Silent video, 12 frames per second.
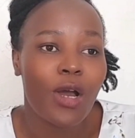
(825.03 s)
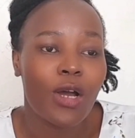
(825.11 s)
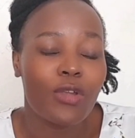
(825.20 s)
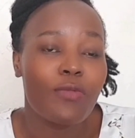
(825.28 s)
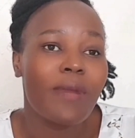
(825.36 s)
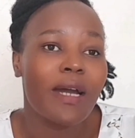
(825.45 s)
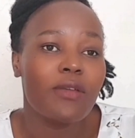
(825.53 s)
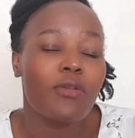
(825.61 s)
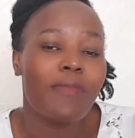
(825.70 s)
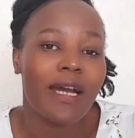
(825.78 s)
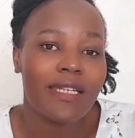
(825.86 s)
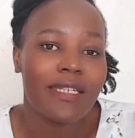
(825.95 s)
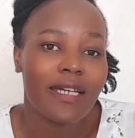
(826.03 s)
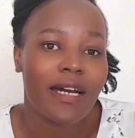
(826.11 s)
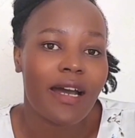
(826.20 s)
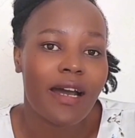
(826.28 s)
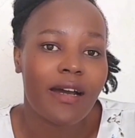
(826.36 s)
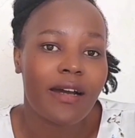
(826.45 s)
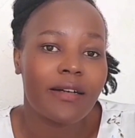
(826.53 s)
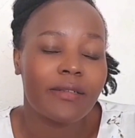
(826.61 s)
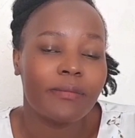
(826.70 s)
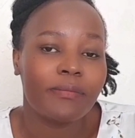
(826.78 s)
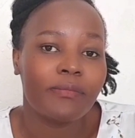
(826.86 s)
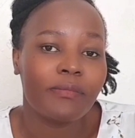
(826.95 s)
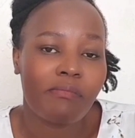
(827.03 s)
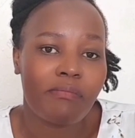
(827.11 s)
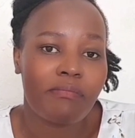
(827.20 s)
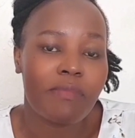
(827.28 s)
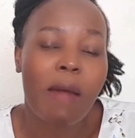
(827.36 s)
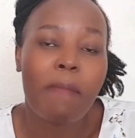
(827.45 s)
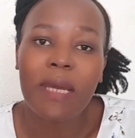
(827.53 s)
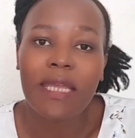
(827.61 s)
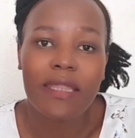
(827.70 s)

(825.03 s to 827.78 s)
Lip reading: pay